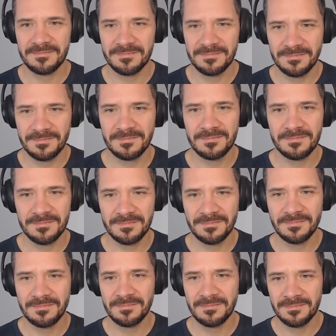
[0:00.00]

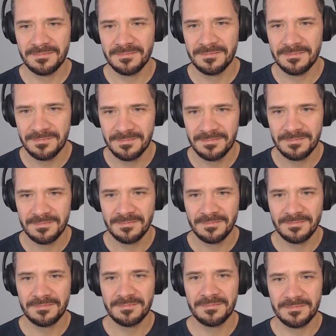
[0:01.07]

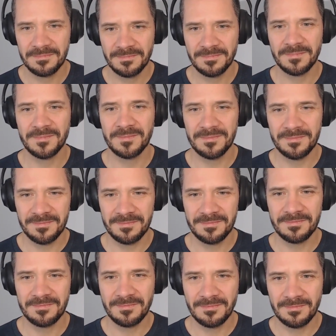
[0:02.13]

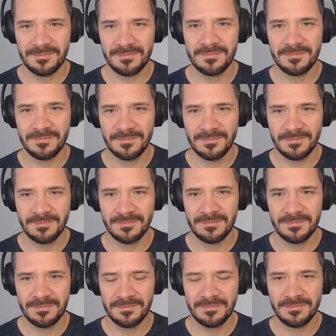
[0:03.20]

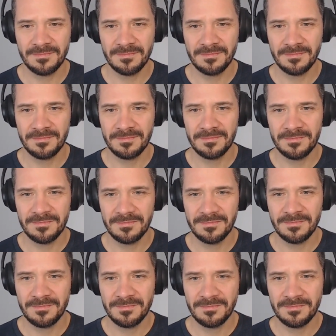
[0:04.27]

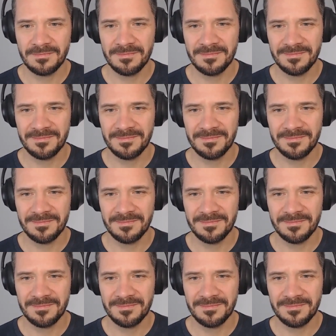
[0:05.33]
This person isn't speaking.